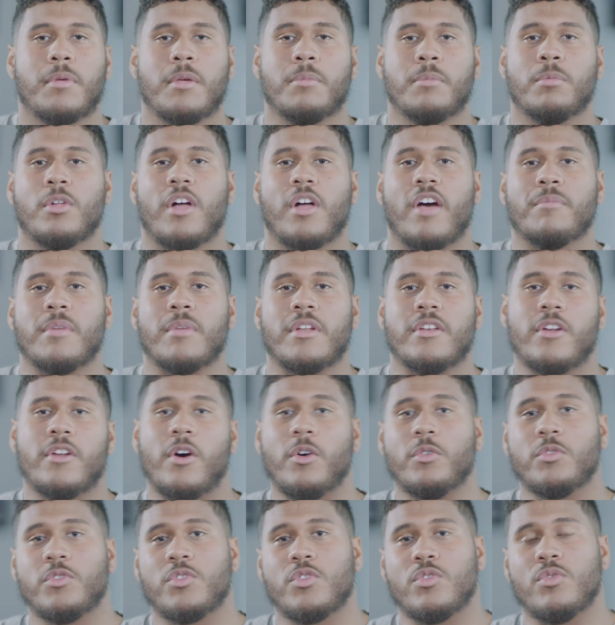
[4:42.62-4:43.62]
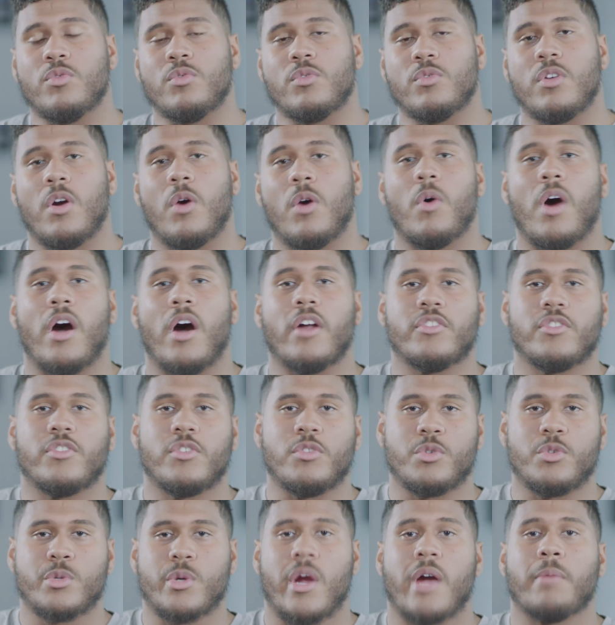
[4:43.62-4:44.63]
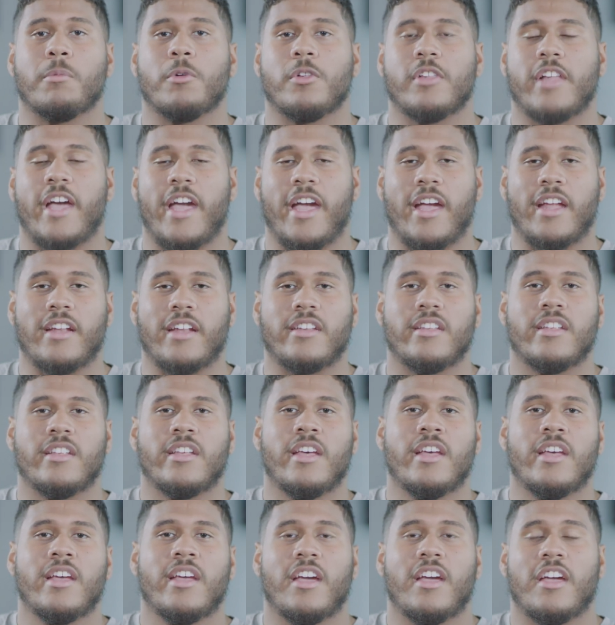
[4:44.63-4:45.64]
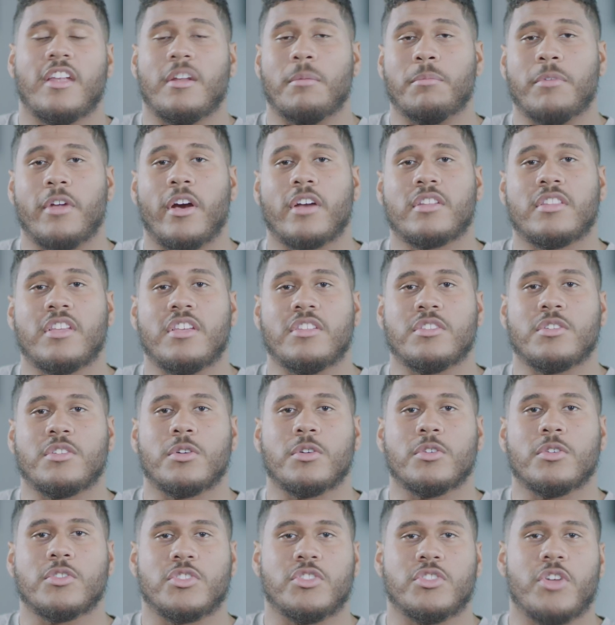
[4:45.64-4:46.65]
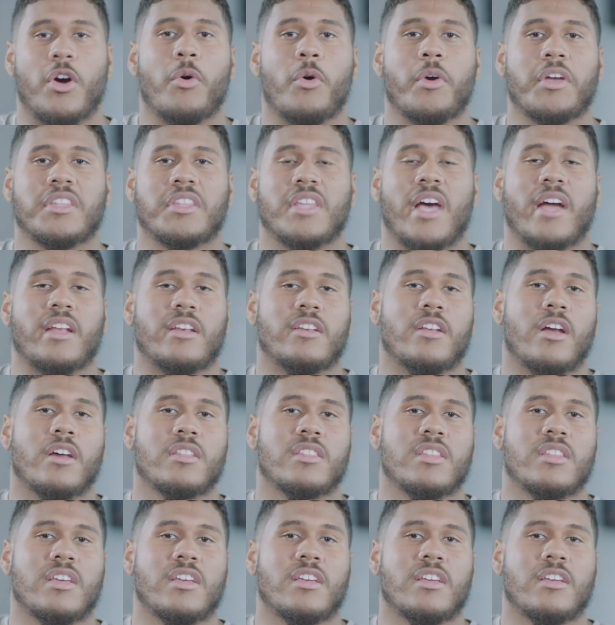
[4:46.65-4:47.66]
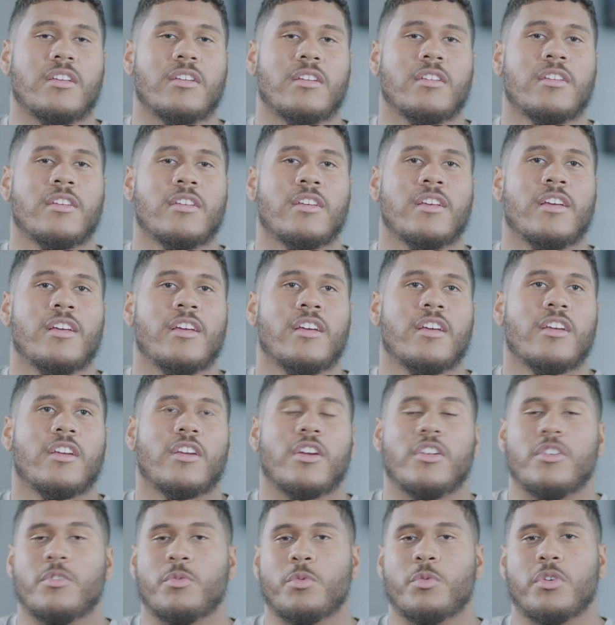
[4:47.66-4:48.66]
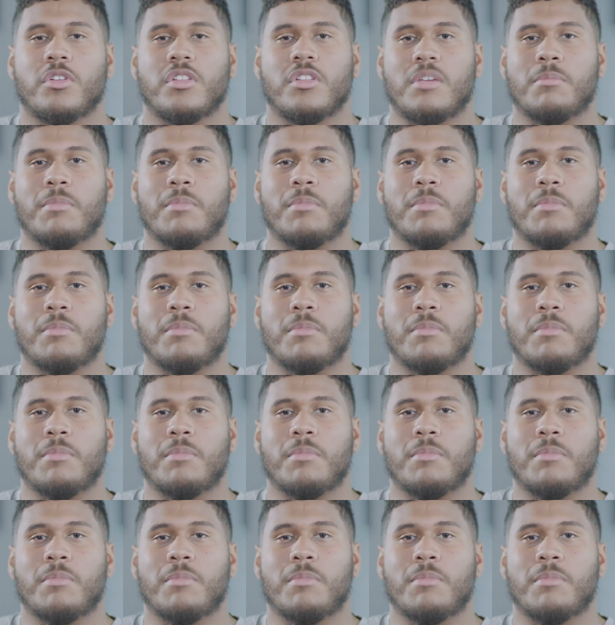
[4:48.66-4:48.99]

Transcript: People have been known to go onto tribal land and abduct these girls, knowing that nothing can really